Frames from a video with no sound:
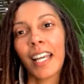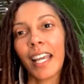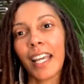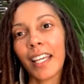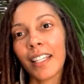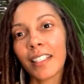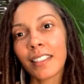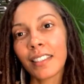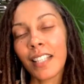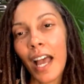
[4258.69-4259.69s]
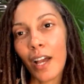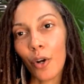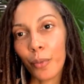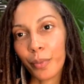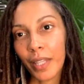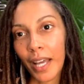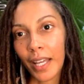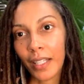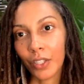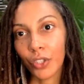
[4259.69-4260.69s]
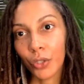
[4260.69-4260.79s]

and I hope that